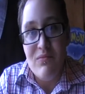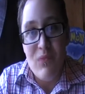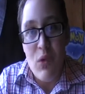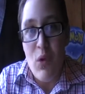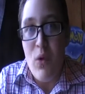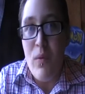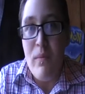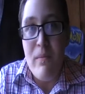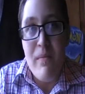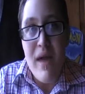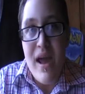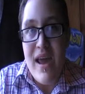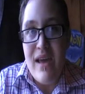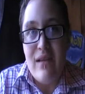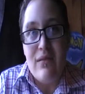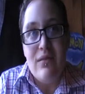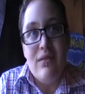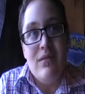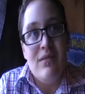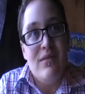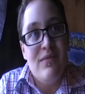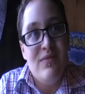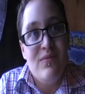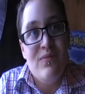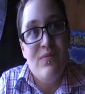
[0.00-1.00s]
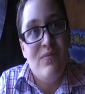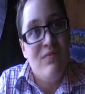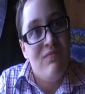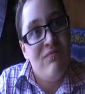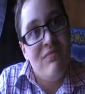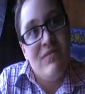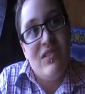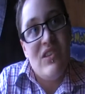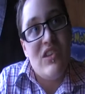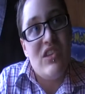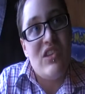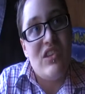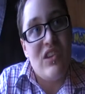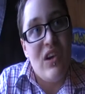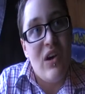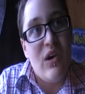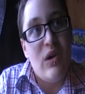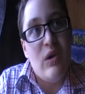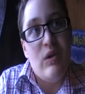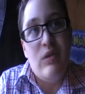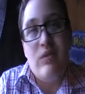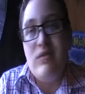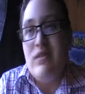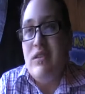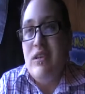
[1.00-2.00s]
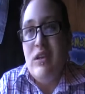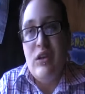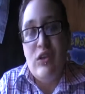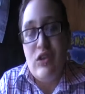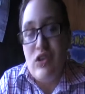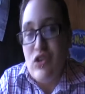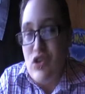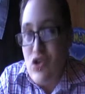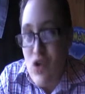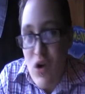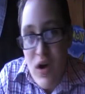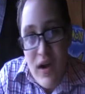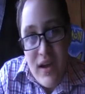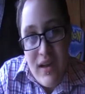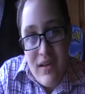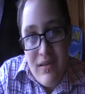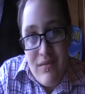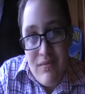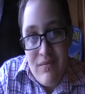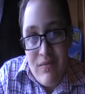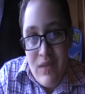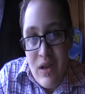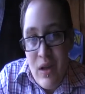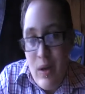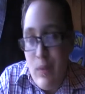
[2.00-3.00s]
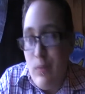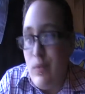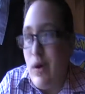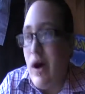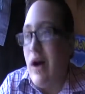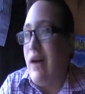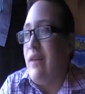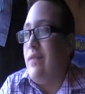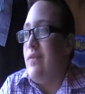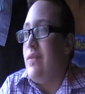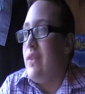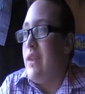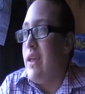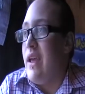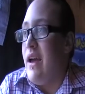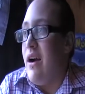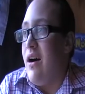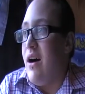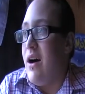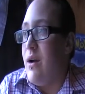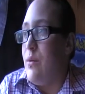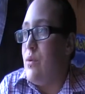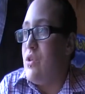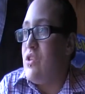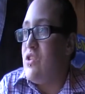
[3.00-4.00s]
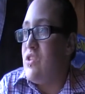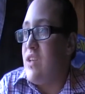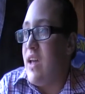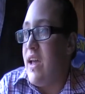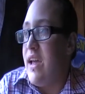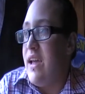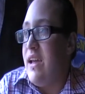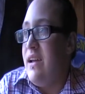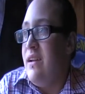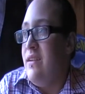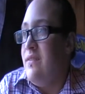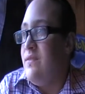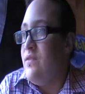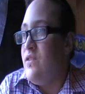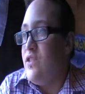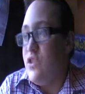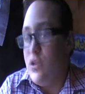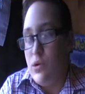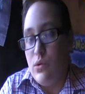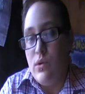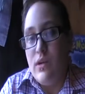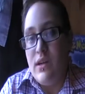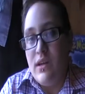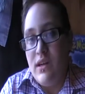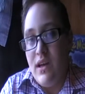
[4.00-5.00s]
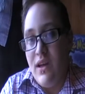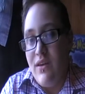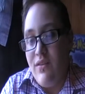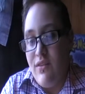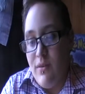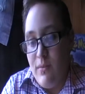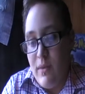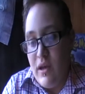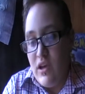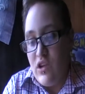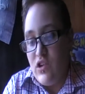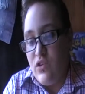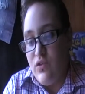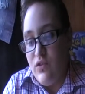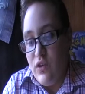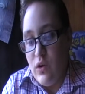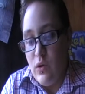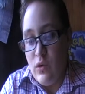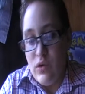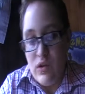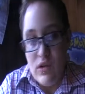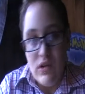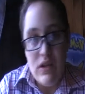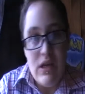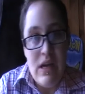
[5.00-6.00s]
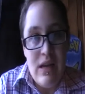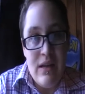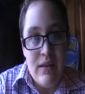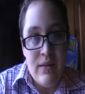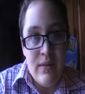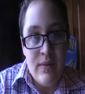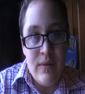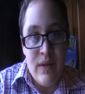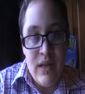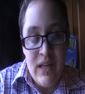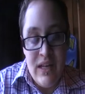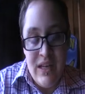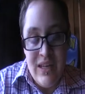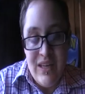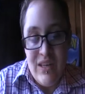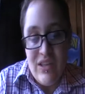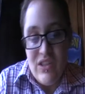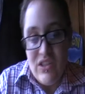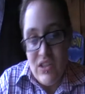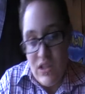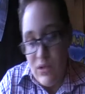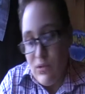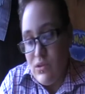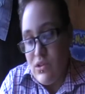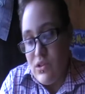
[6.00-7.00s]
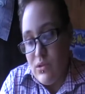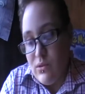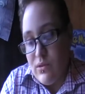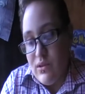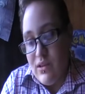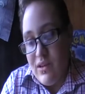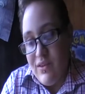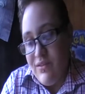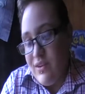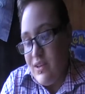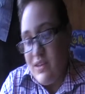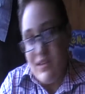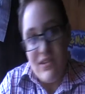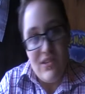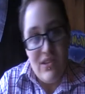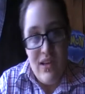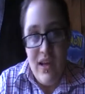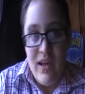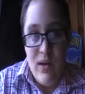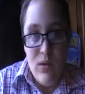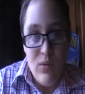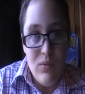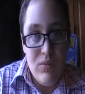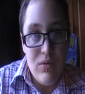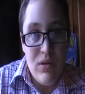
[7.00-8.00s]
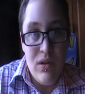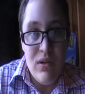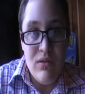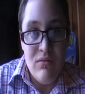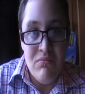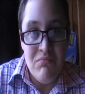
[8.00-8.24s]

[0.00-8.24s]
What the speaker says: or male. So you can try it, but I would say do it if it makes you feel good. Don't do it if it doesn't help.